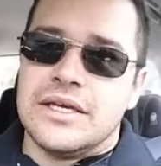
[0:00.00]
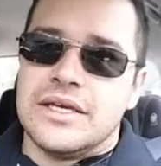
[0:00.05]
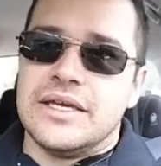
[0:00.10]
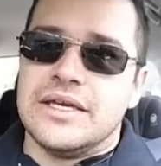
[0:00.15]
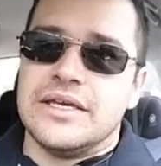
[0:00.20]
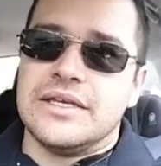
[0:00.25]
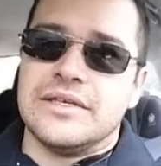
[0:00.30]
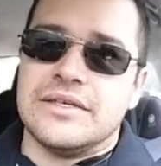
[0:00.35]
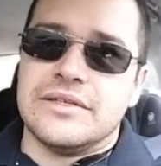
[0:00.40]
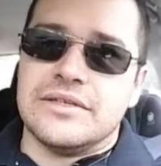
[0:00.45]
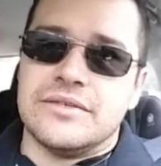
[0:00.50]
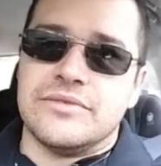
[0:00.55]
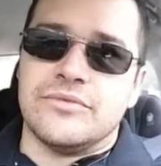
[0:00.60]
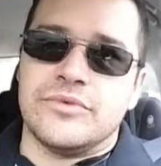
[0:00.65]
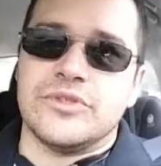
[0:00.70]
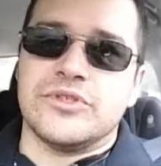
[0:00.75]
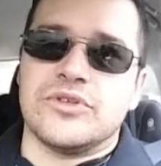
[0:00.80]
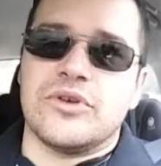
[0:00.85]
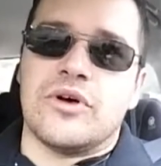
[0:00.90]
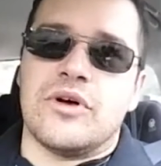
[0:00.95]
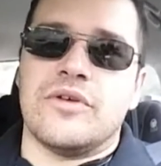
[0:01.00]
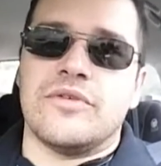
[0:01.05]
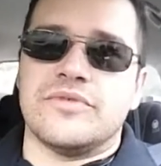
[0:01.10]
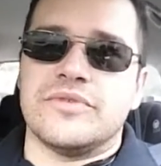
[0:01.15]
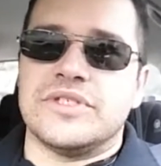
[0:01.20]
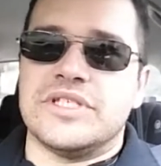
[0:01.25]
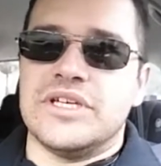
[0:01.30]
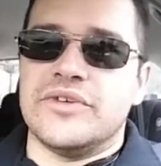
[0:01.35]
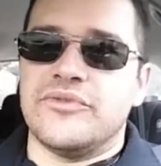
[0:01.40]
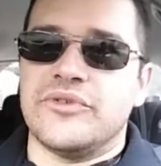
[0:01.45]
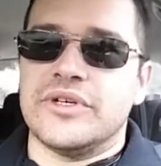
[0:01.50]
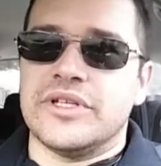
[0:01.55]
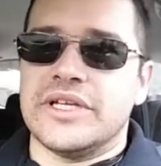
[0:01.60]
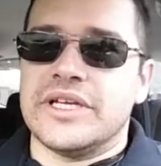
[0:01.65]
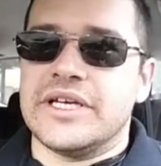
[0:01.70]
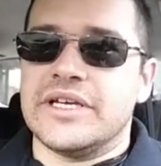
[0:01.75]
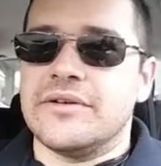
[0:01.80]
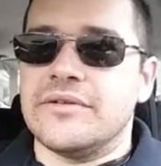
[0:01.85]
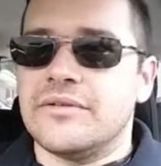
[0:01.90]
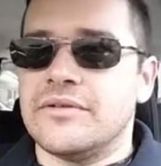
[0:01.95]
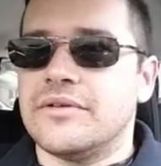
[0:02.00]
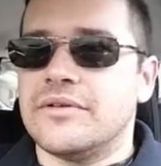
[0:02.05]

is, resolves differently.